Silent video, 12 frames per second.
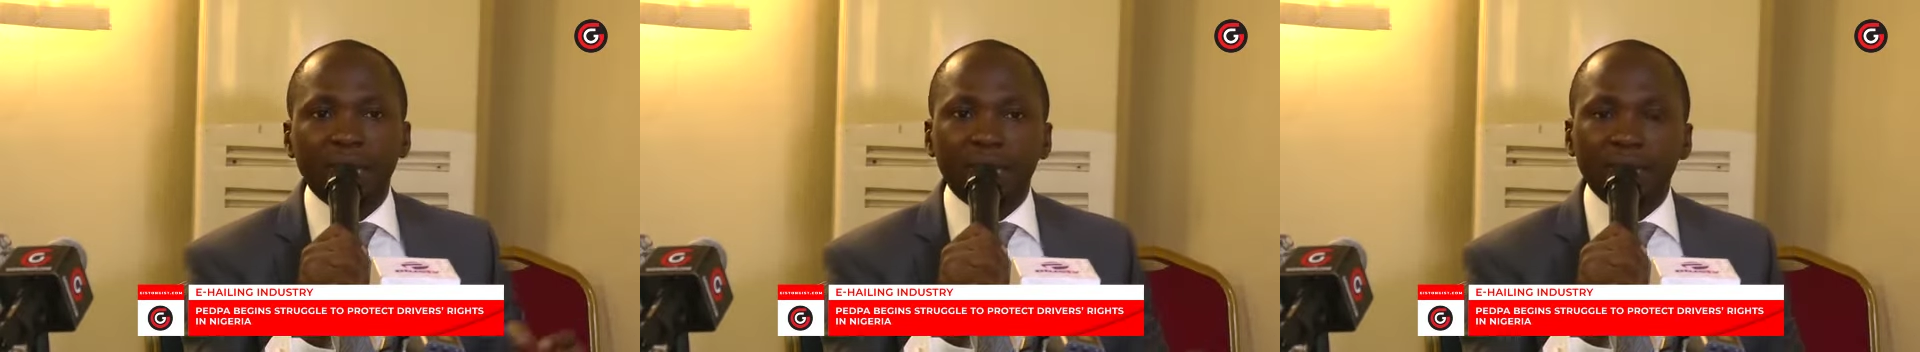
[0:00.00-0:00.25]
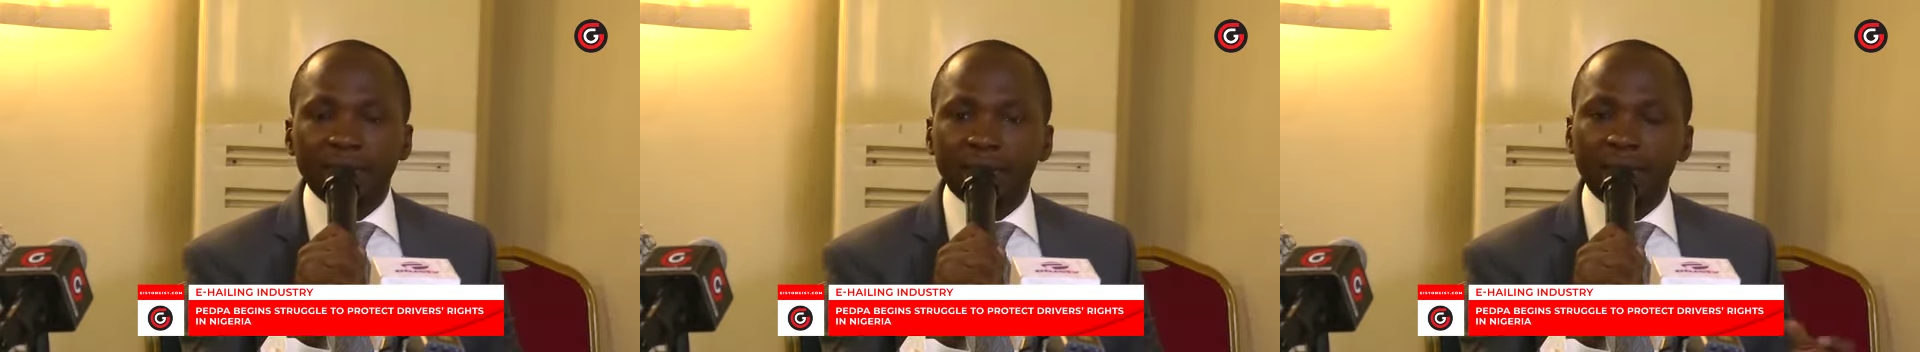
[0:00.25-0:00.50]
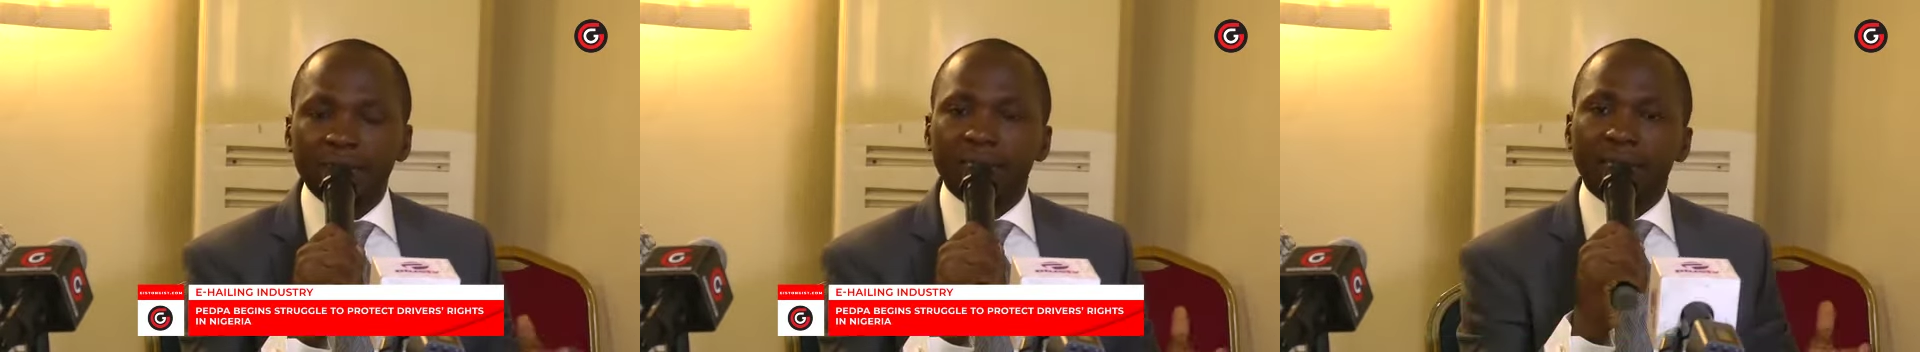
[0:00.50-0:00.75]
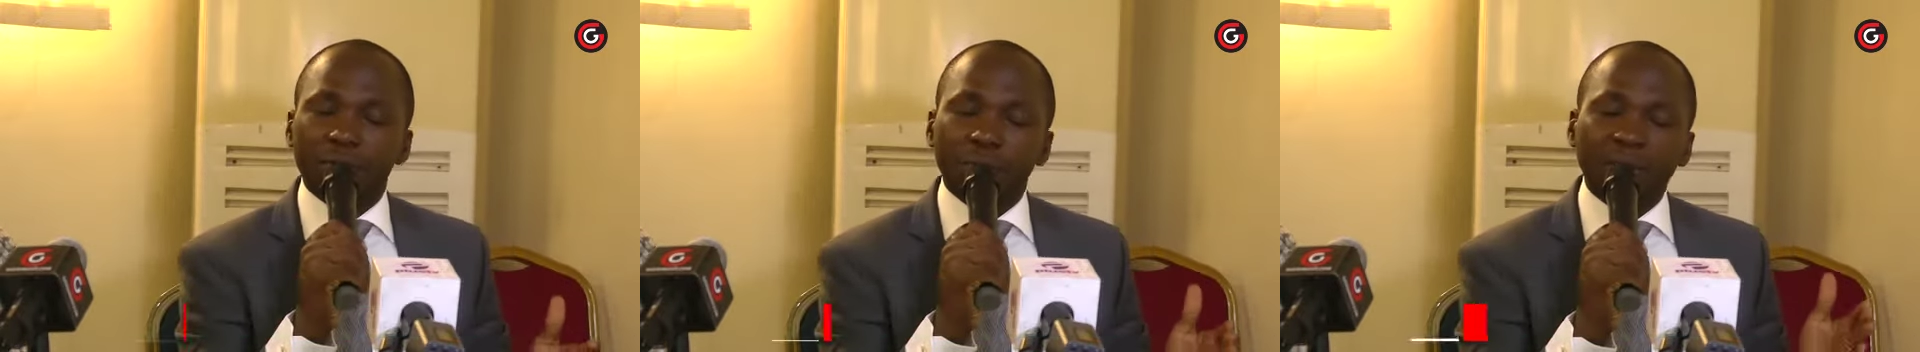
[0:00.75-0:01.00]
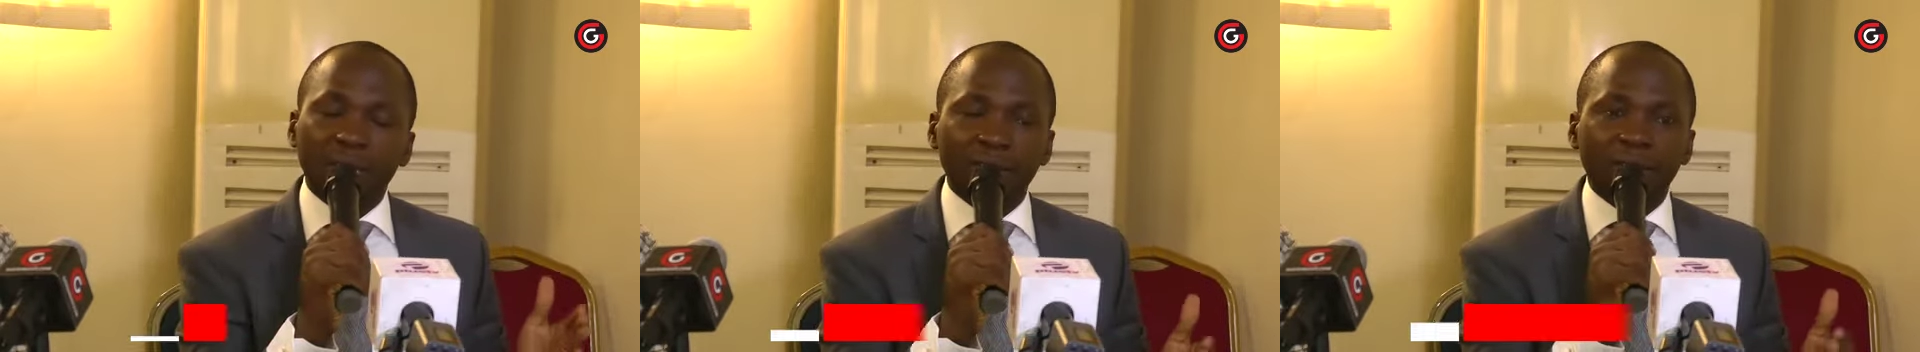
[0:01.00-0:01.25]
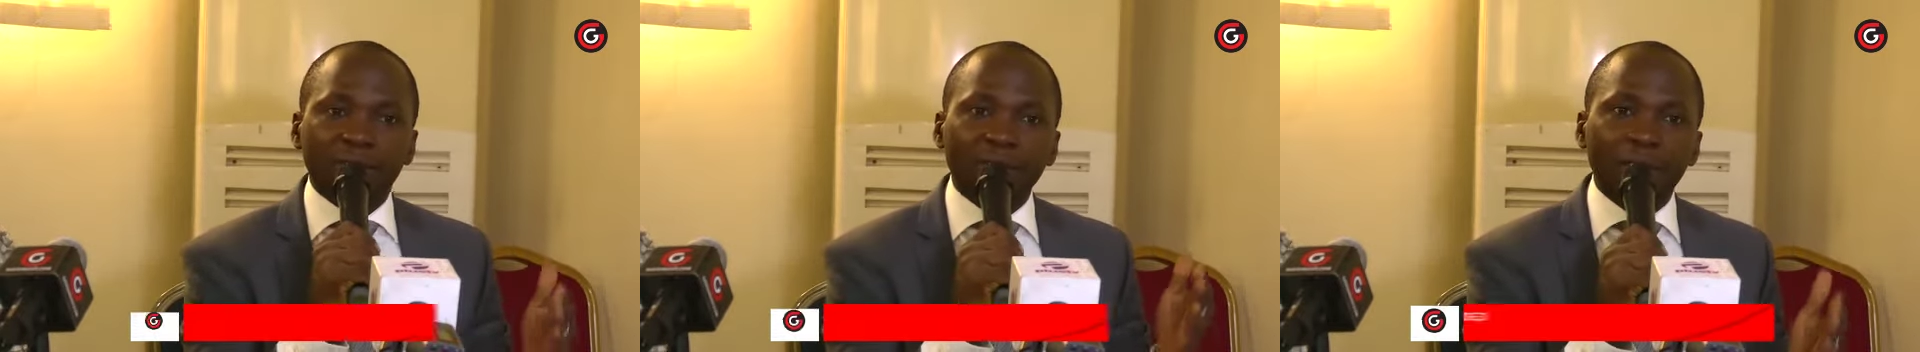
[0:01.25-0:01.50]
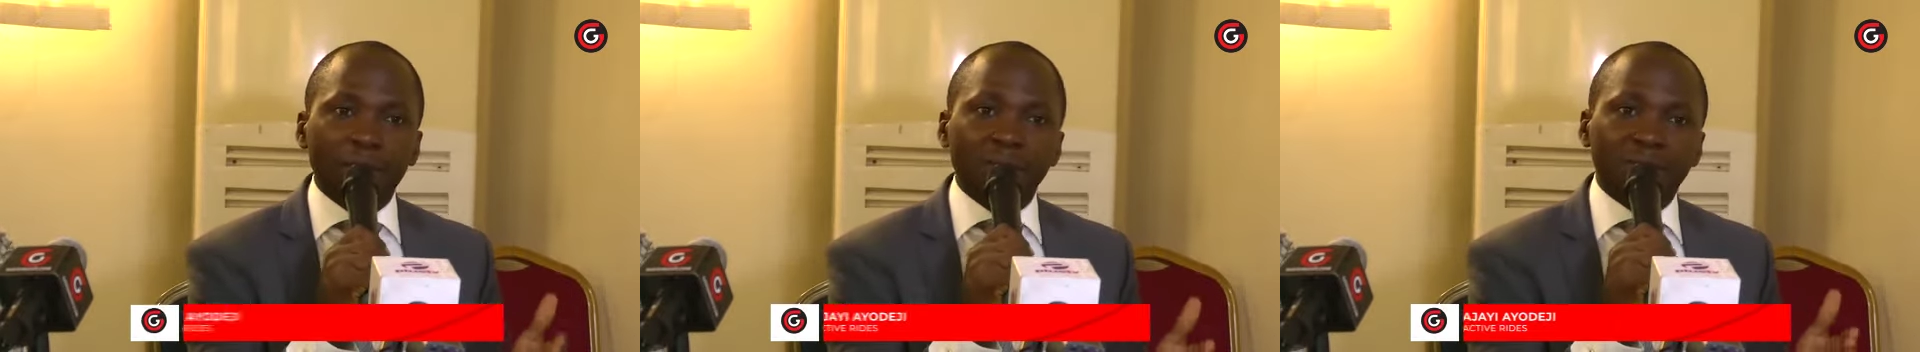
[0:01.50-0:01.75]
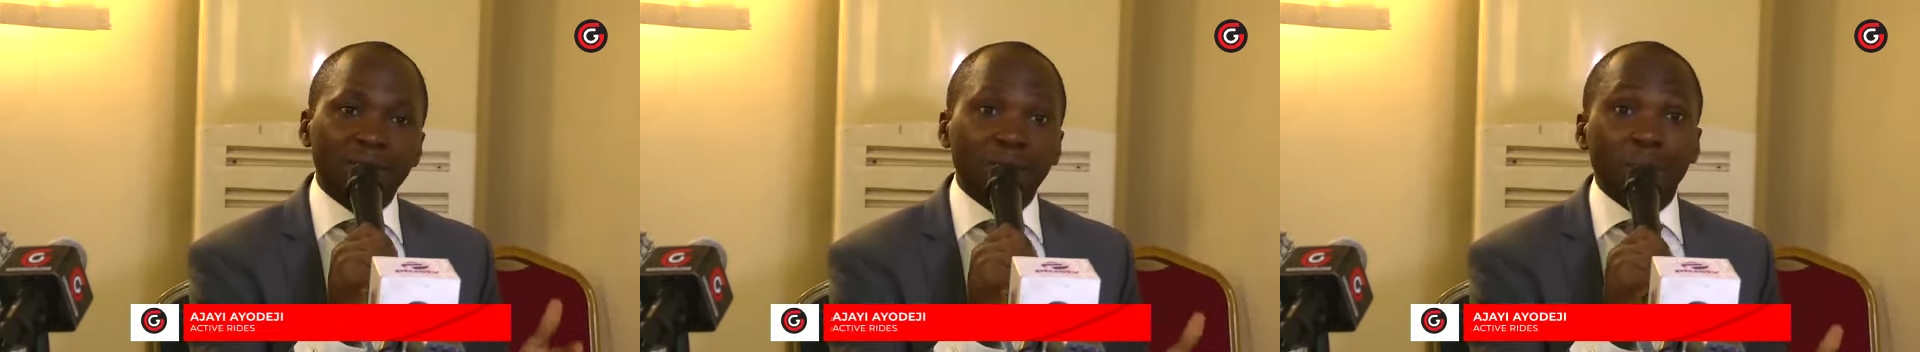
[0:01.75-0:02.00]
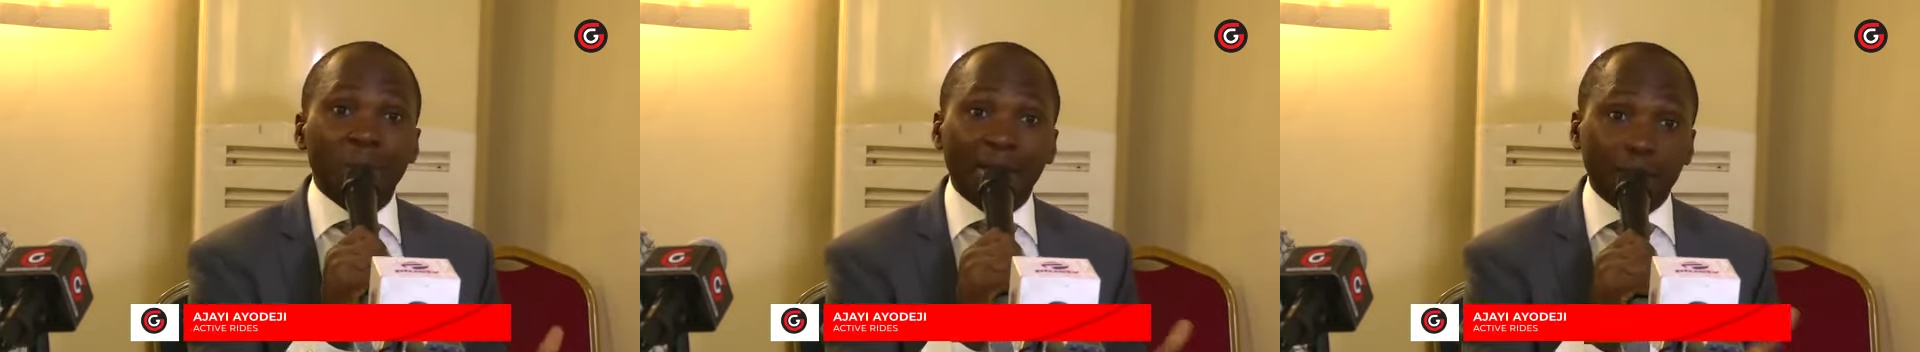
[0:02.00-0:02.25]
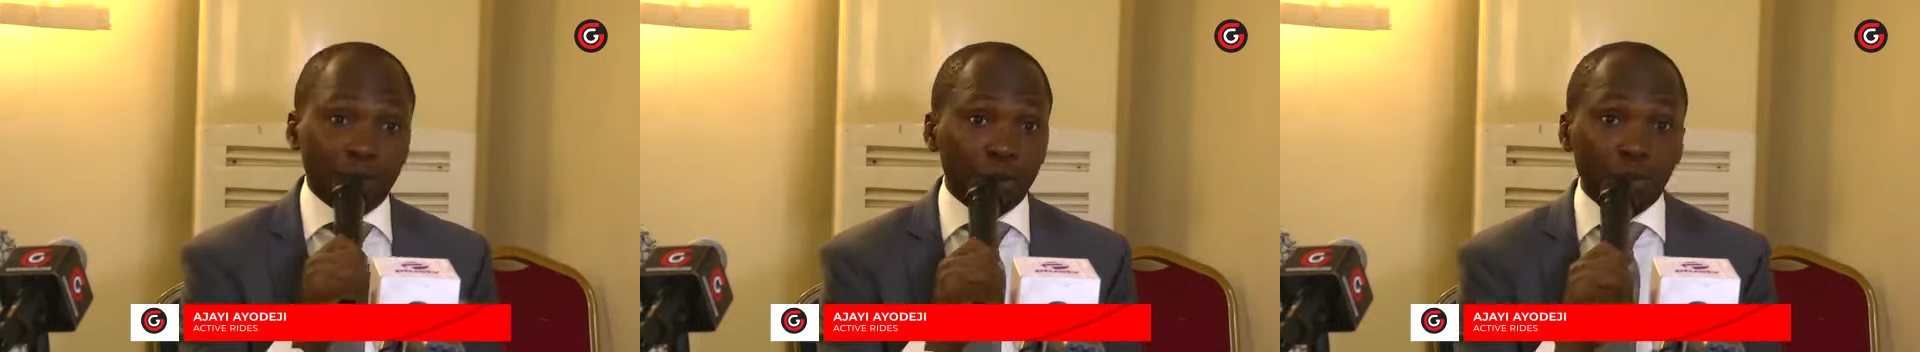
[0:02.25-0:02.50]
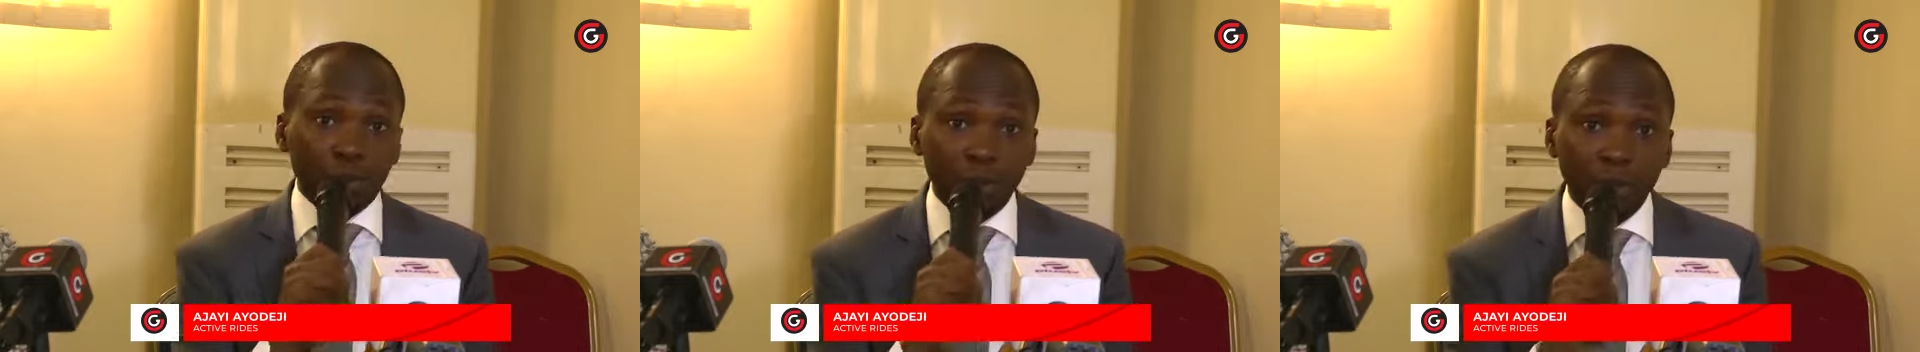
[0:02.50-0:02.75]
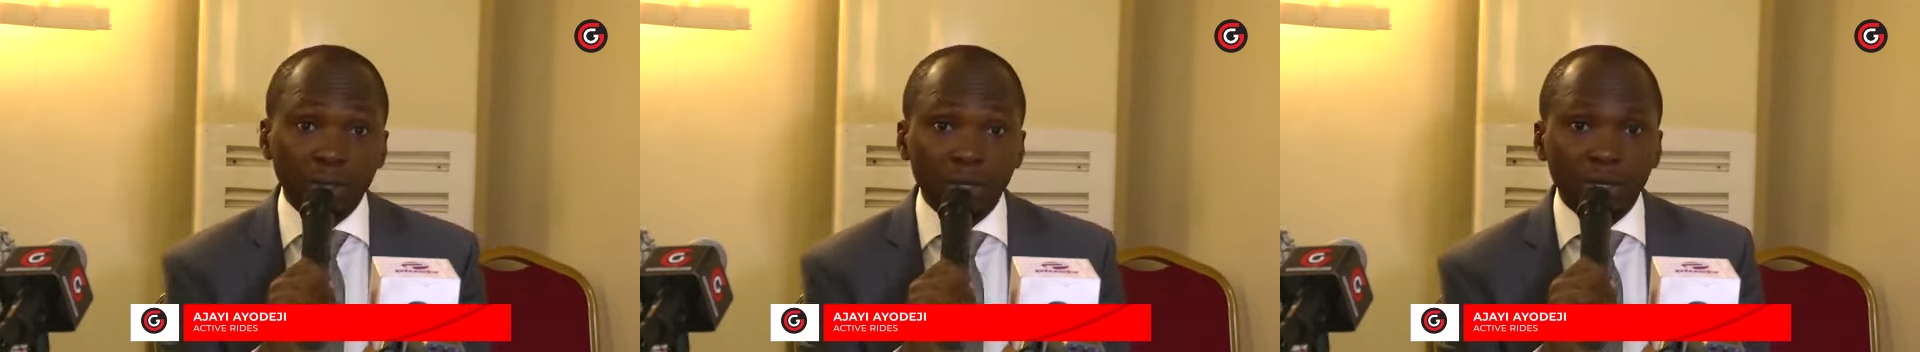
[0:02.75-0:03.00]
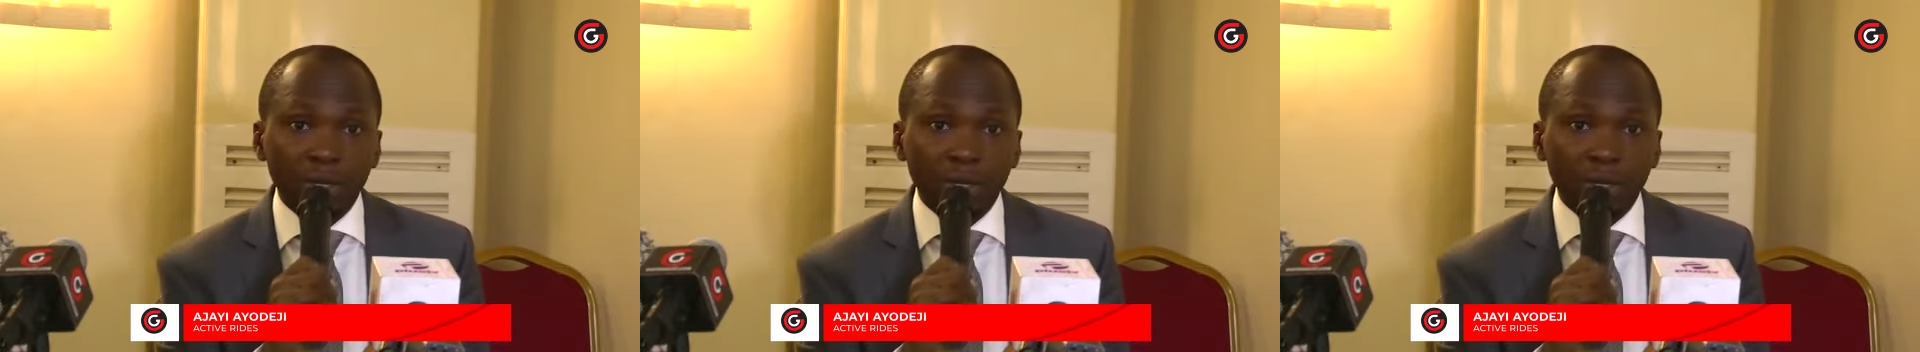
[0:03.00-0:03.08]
in the sense that we are giving 5% back to you